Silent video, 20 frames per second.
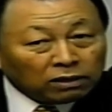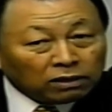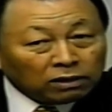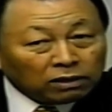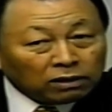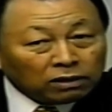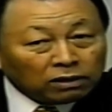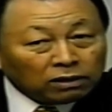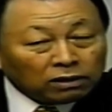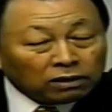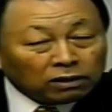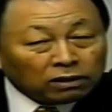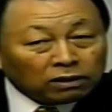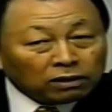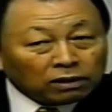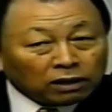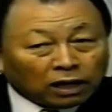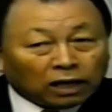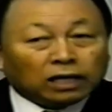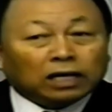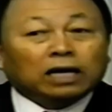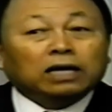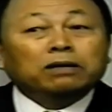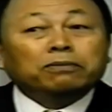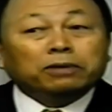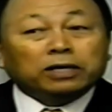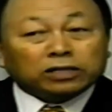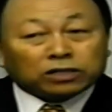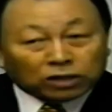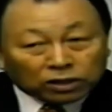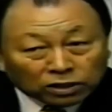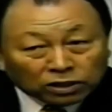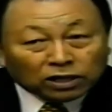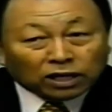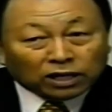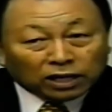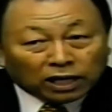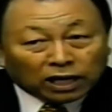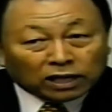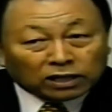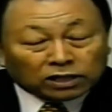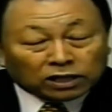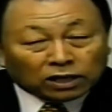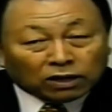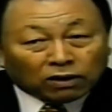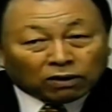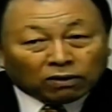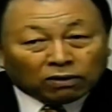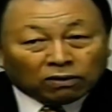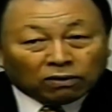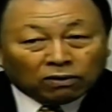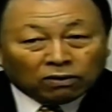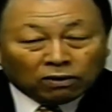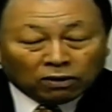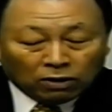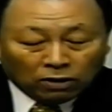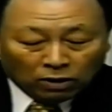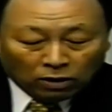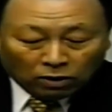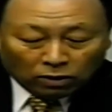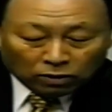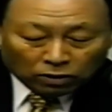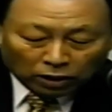So yesterday I was talking about the Spirit of God.